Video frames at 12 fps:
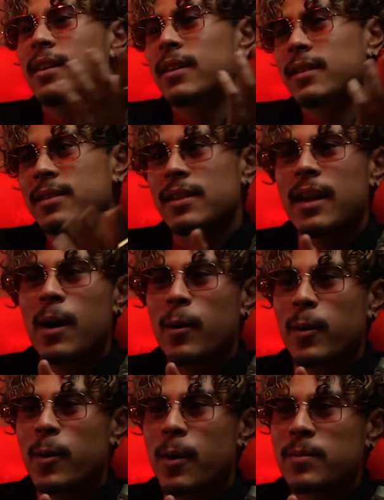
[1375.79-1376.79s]
to now.
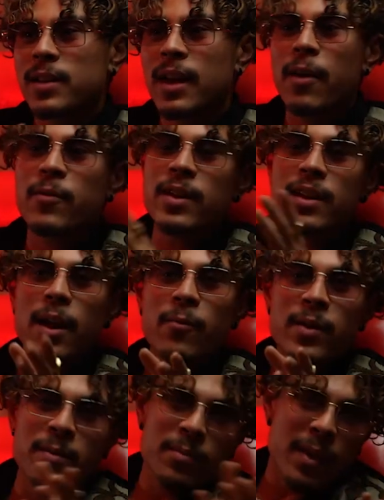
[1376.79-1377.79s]
You know what I'm saying?
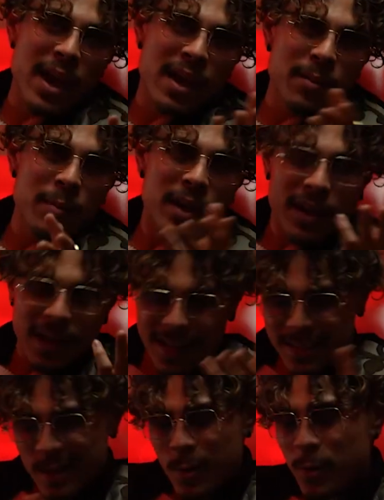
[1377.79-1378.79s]
Every man has
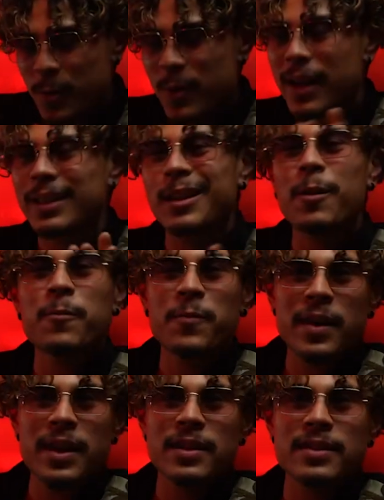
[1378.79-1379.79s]
to go through that love
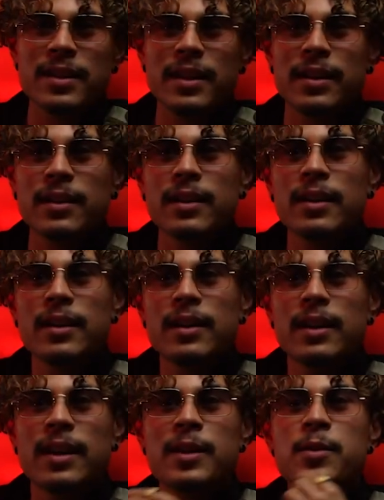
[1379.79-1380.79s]
phase, and
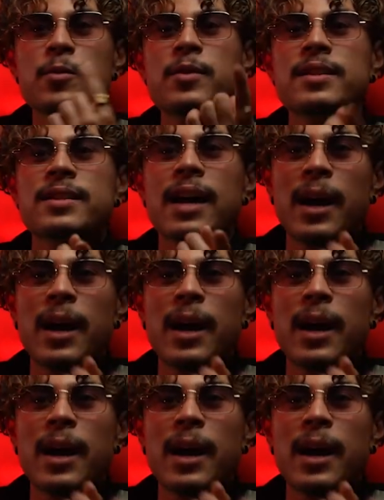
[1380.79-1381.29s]
you decide